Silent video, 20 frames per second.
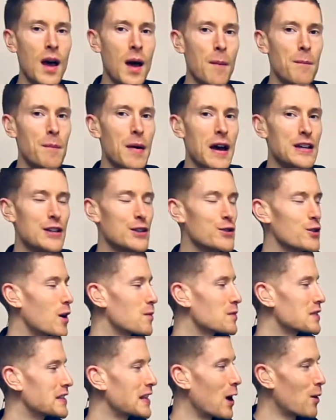Bass
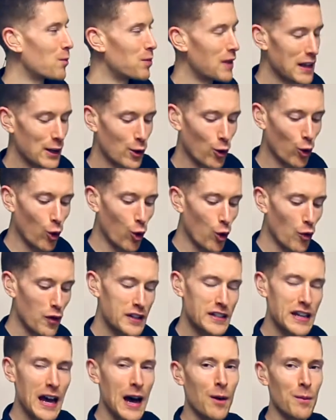drums now playing all the
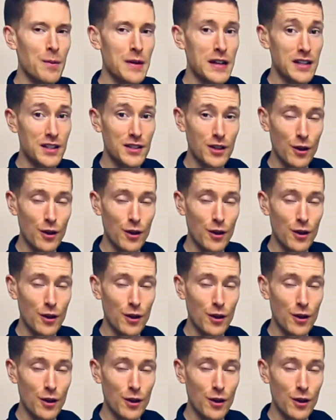downbeats,